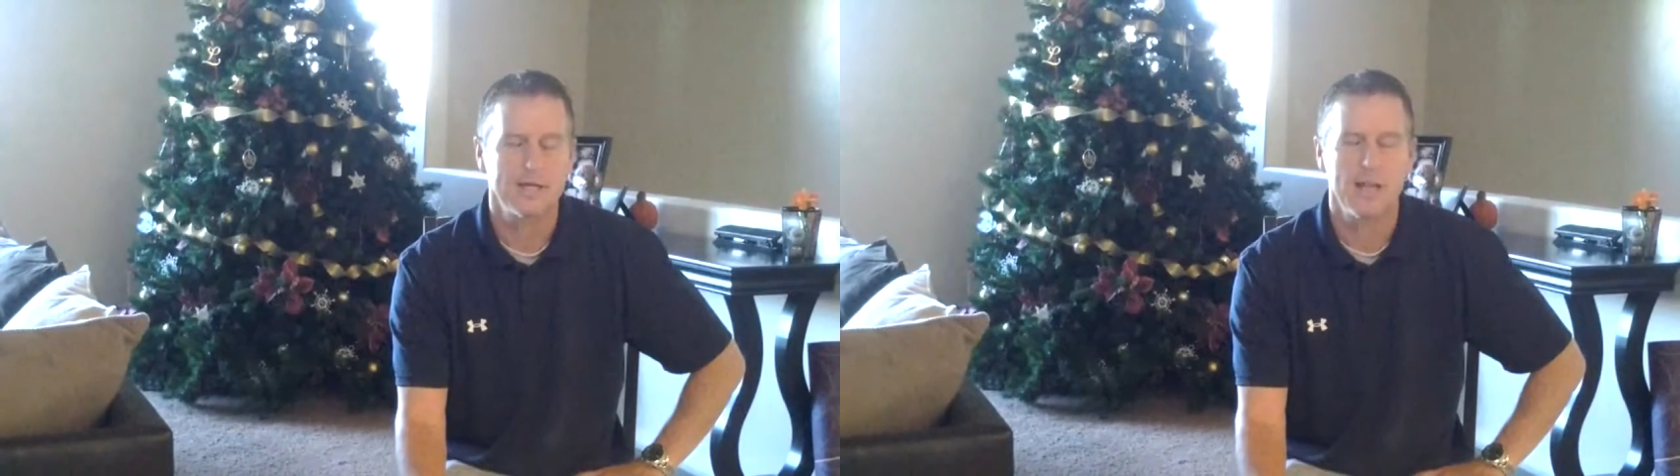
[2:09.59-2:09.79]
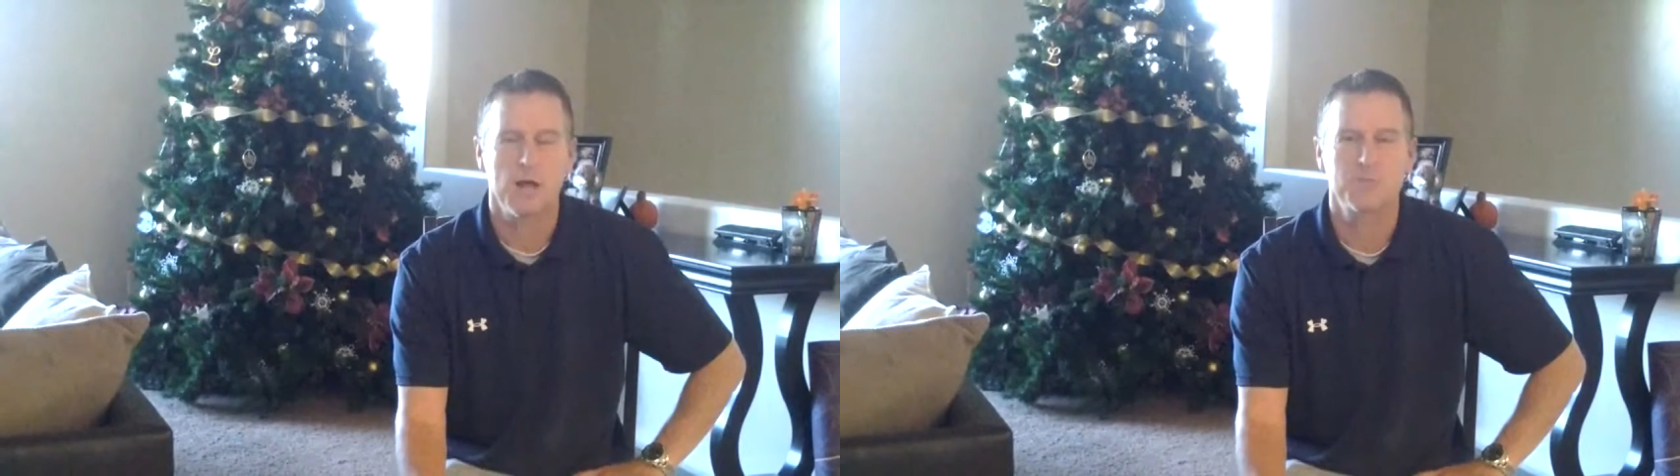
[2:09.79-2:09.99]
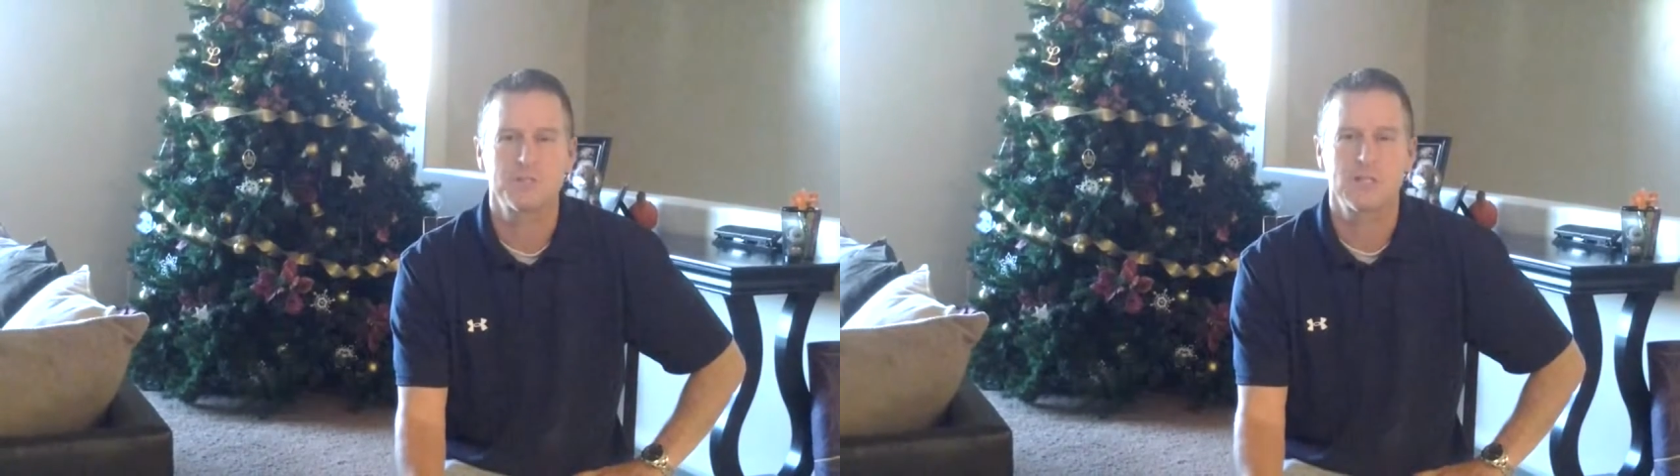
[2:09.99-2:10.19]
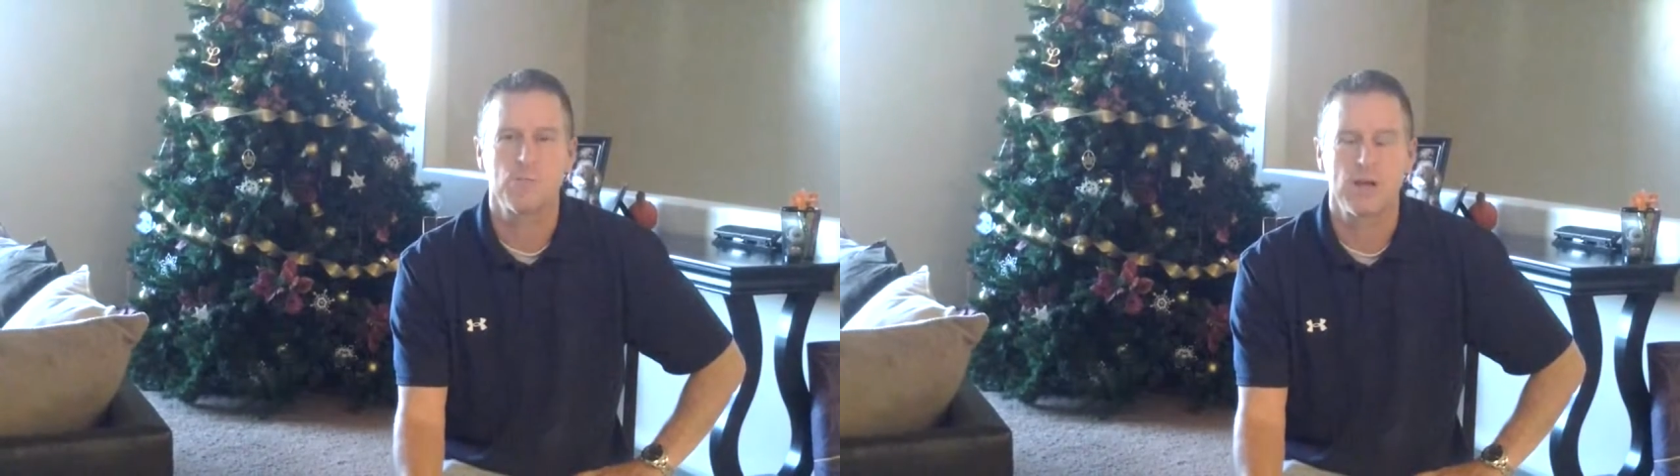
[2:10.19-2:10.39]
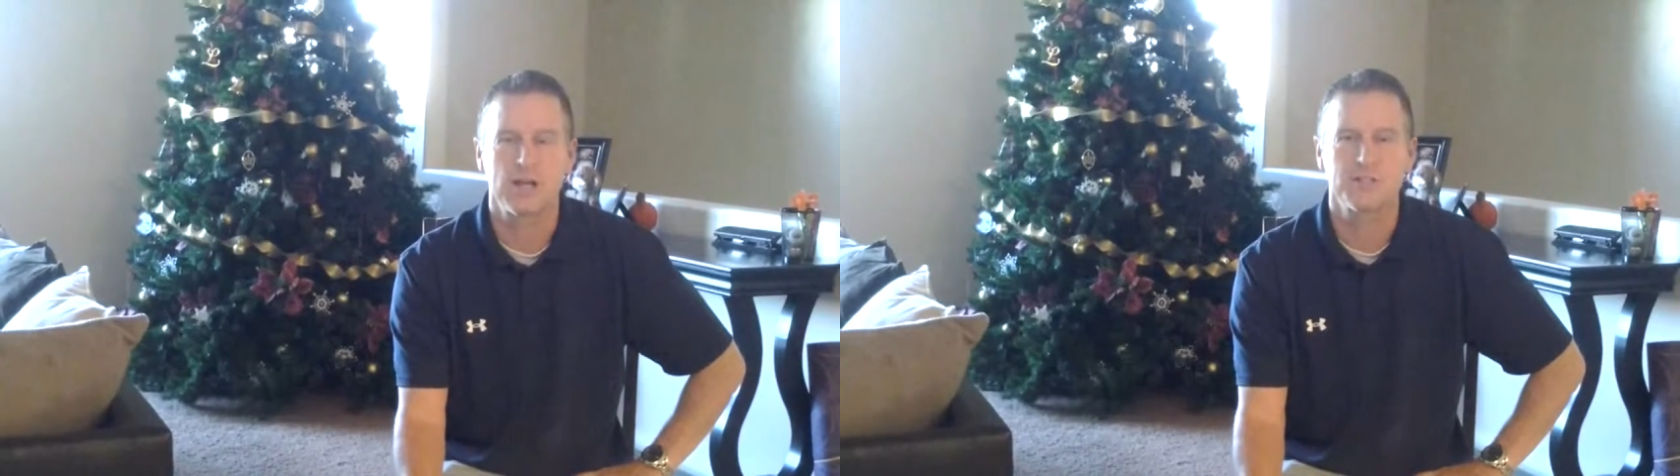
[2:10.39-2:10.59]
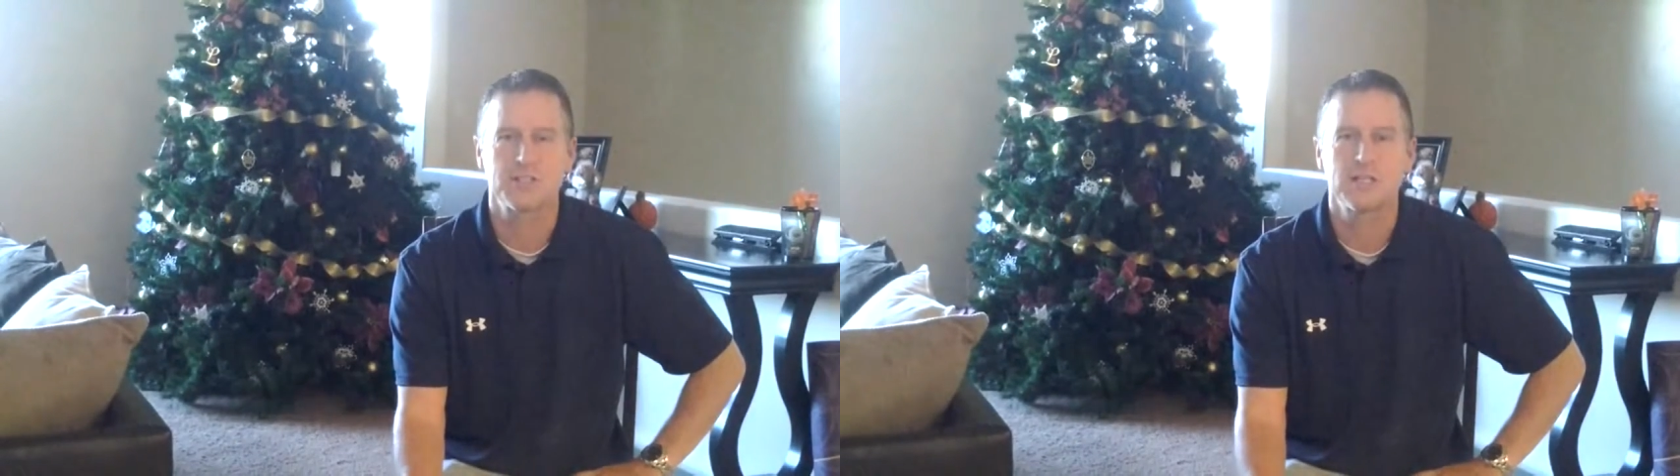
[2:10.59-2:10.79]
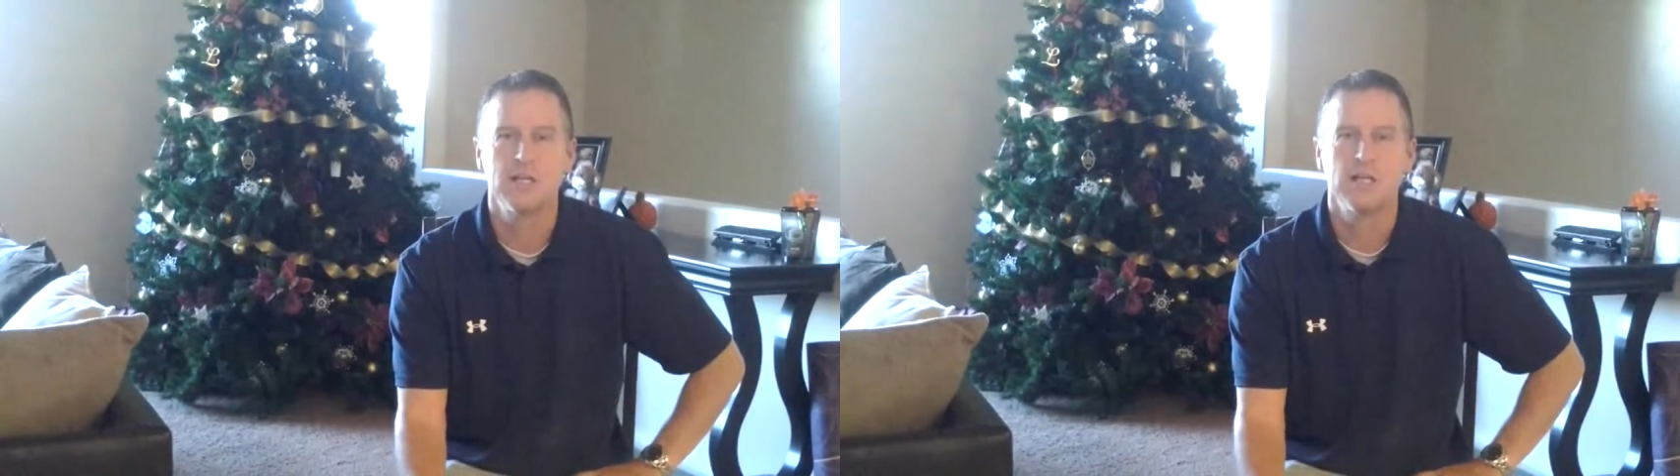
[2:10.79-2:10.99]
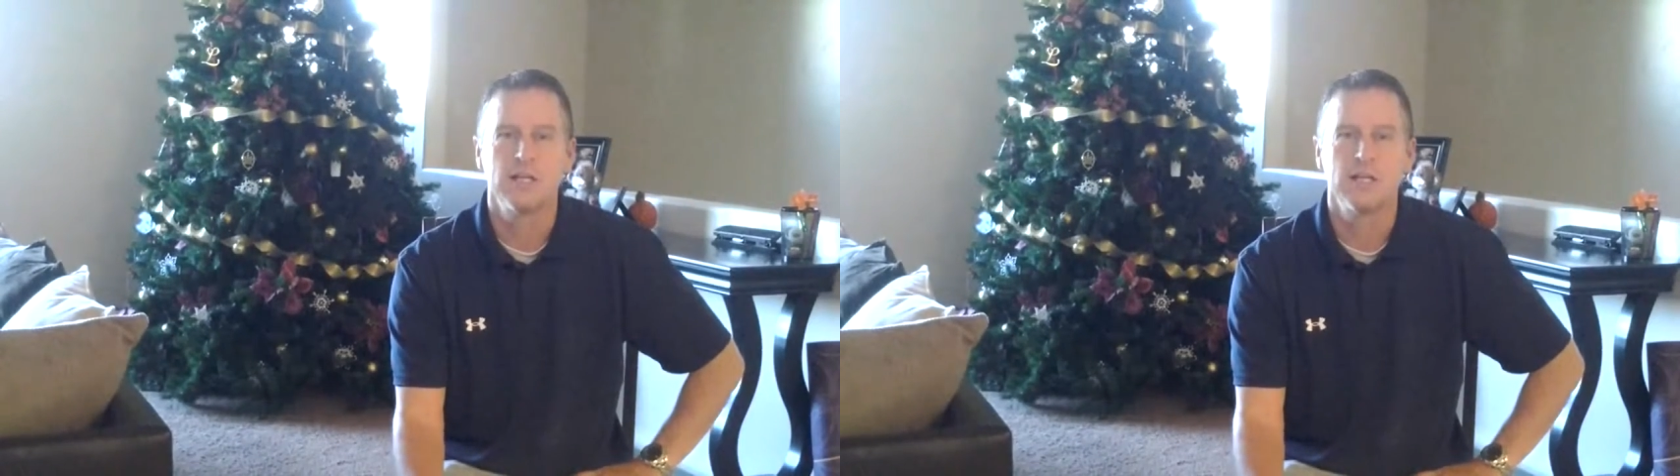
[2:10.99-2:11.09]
helped someone else